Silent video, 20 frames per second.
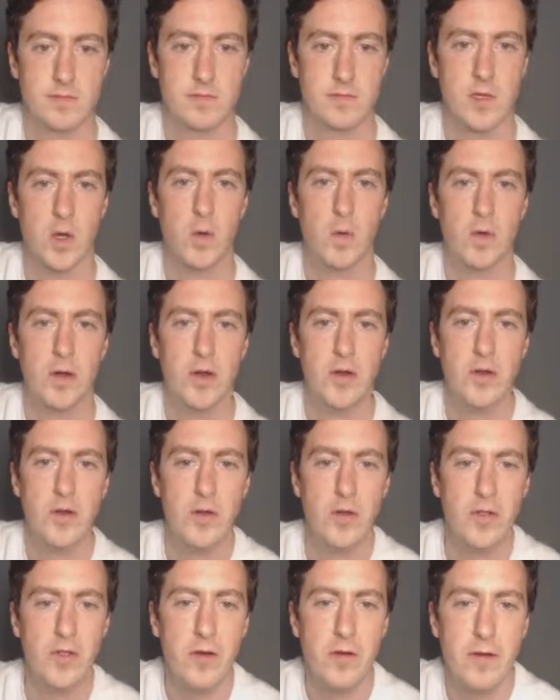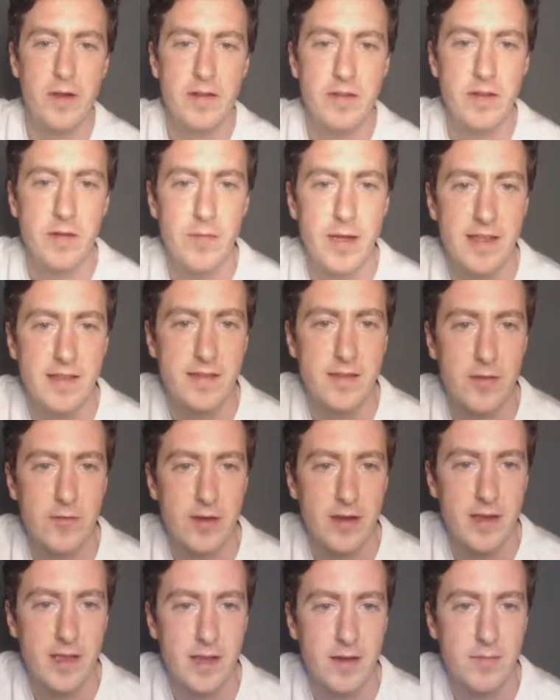Oh, and another intermezzo, you're
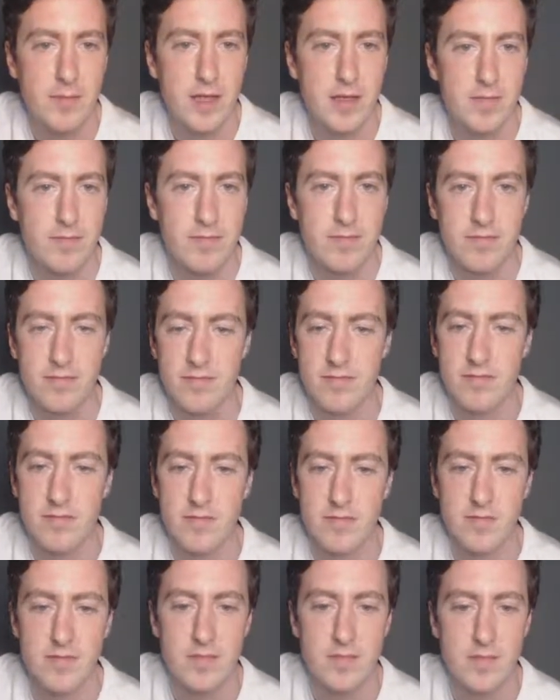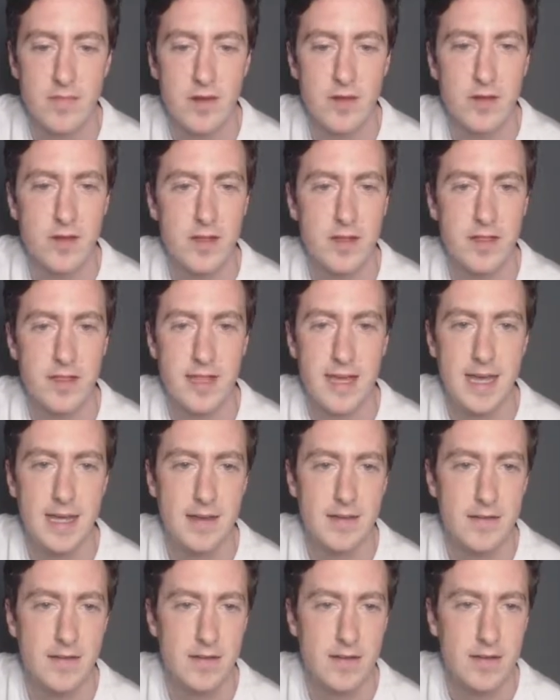kidding me. Look at that.
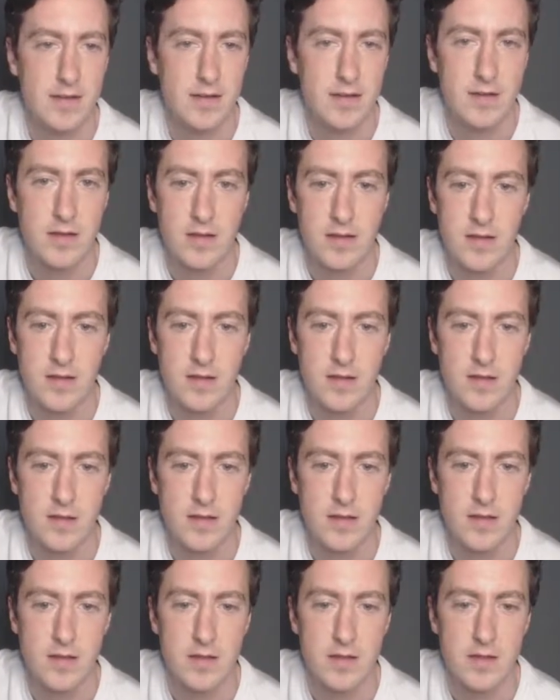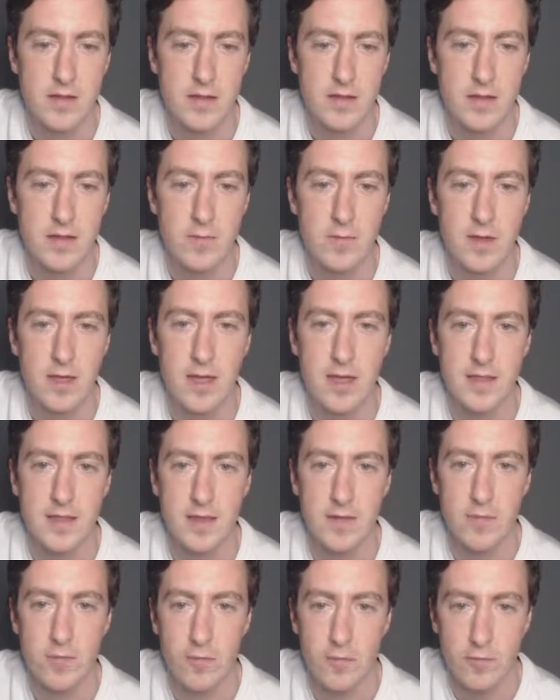I think we can get
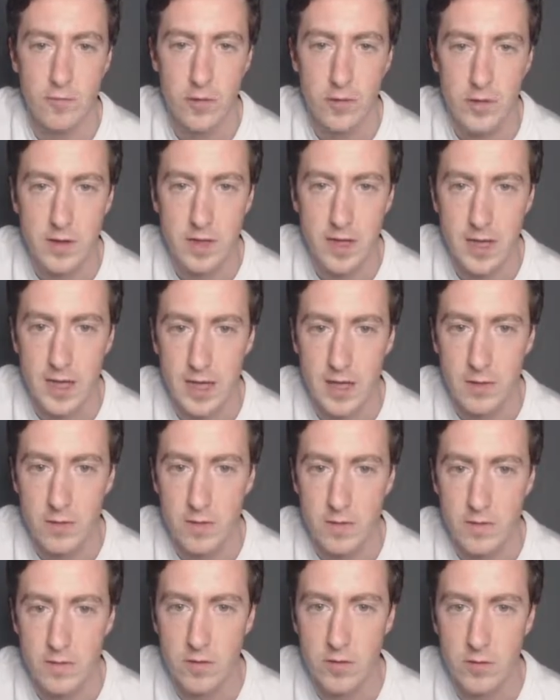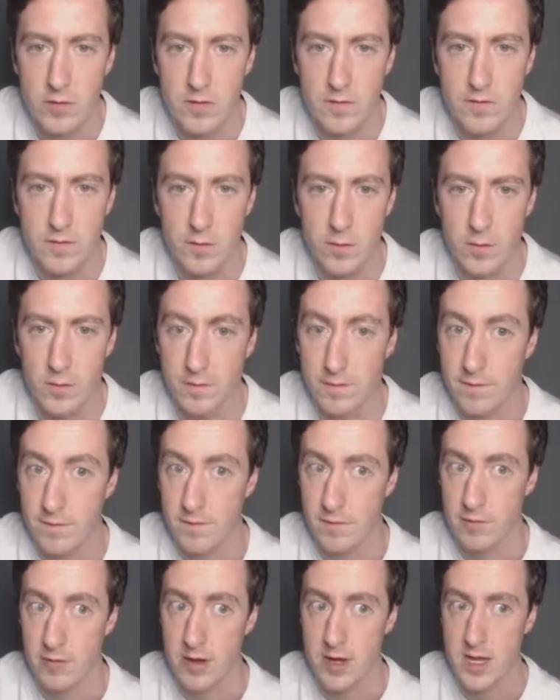this rook out of trouble for
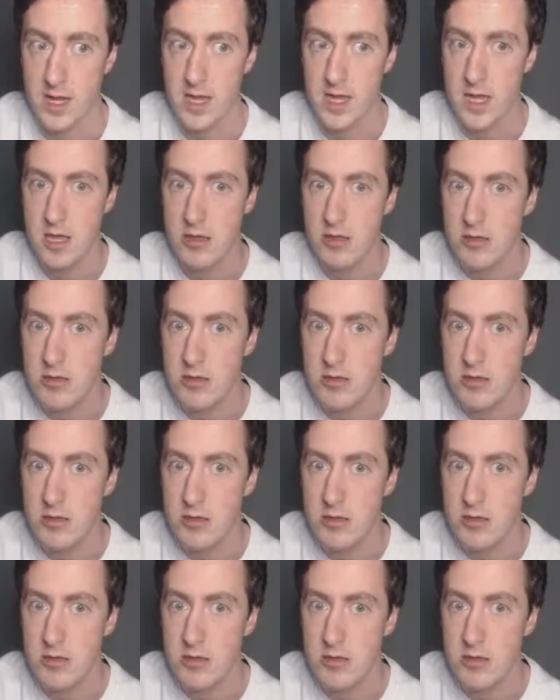free.